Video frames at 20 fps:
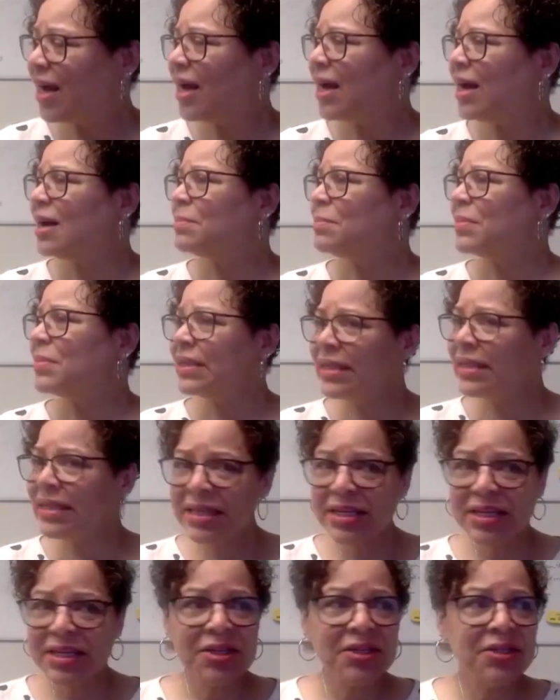
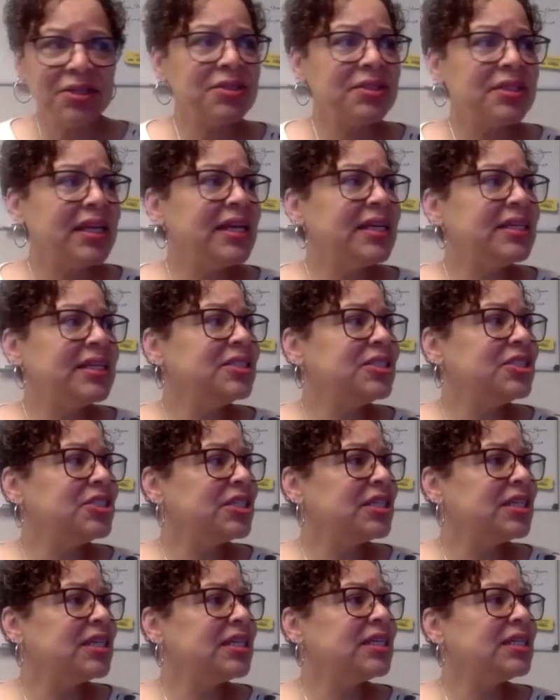millennials and
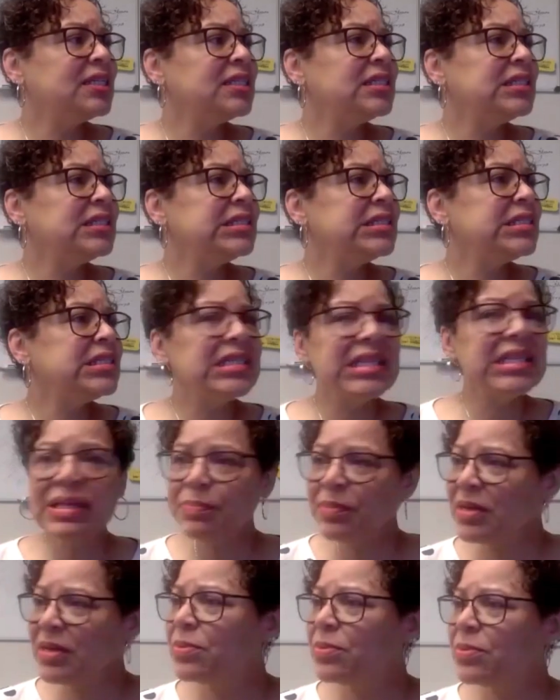Gen Z
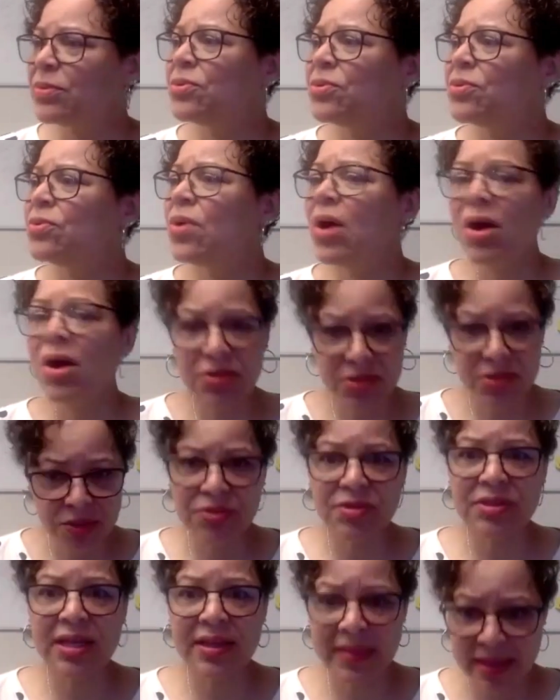people who also
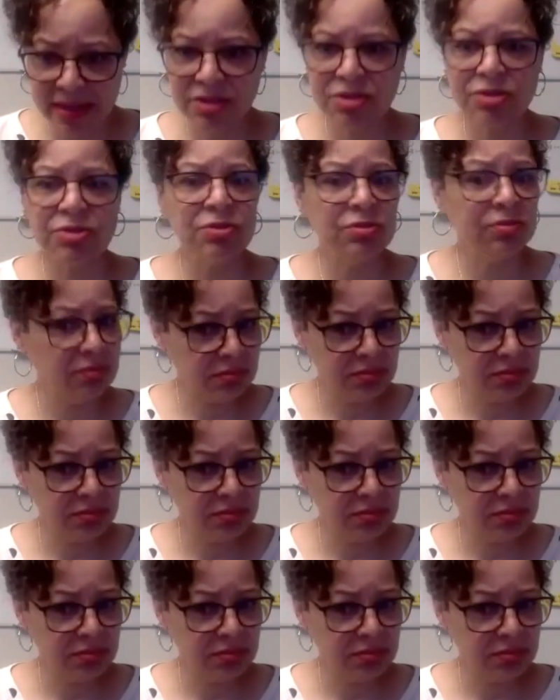say that too.